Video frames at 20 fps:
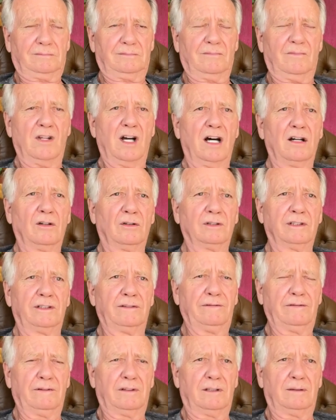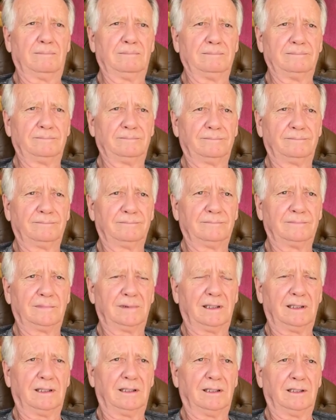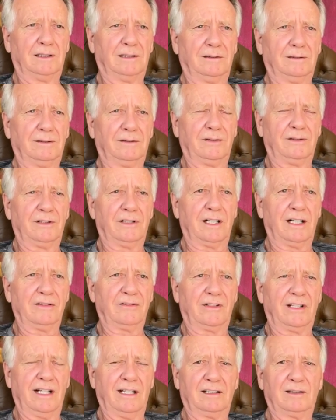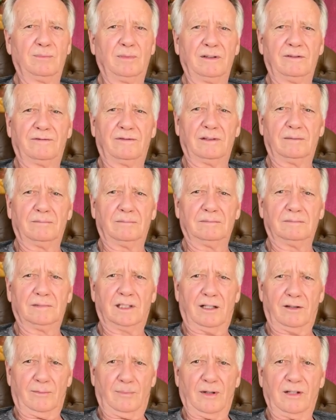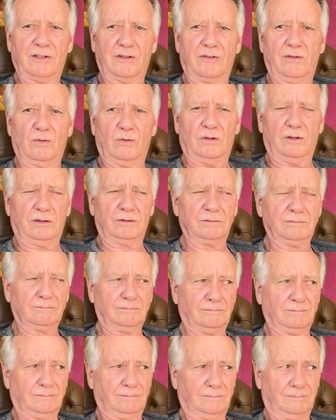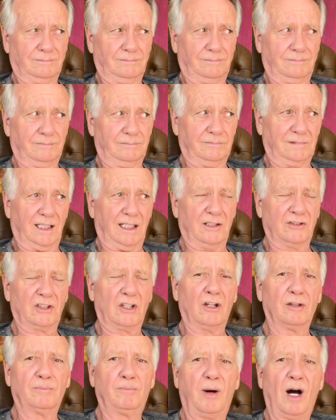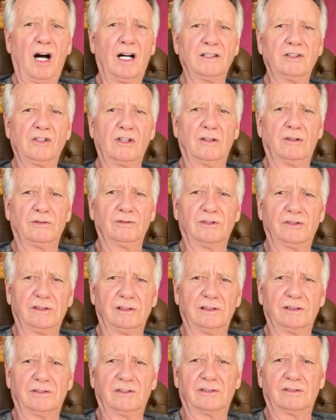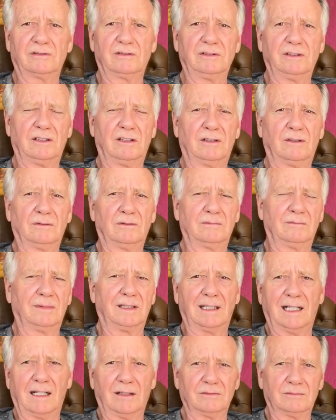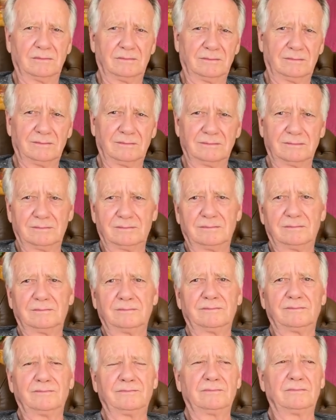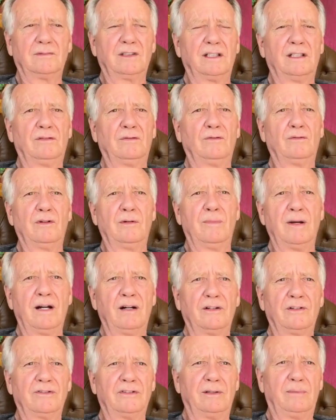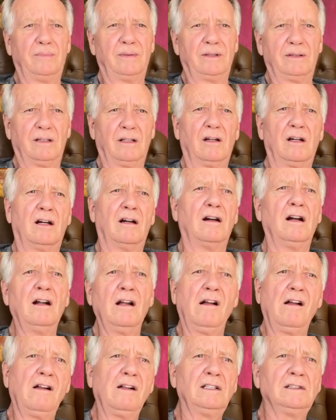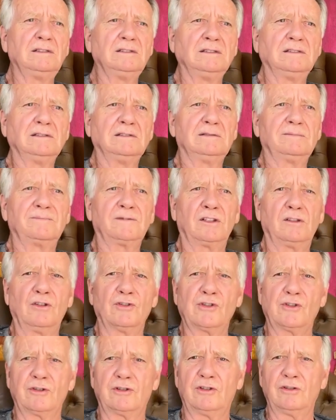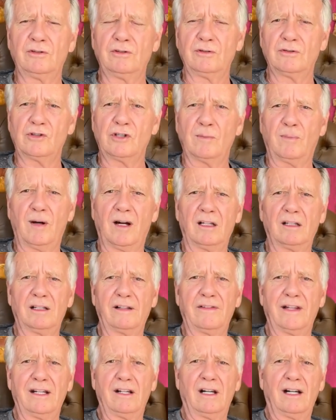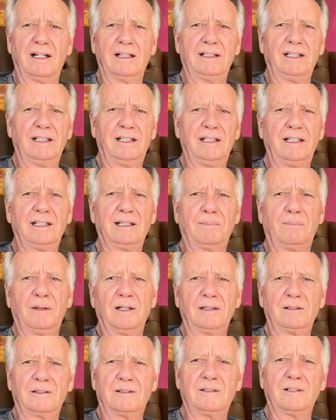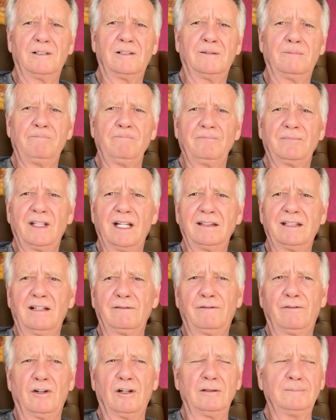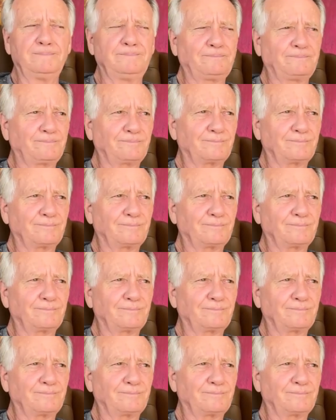not only from the United States, but from other parts of the world. And it's called Poncho's, and it's, you know, out in Riberas de Pilar, closer to Chapala than Ajijic, but not that far.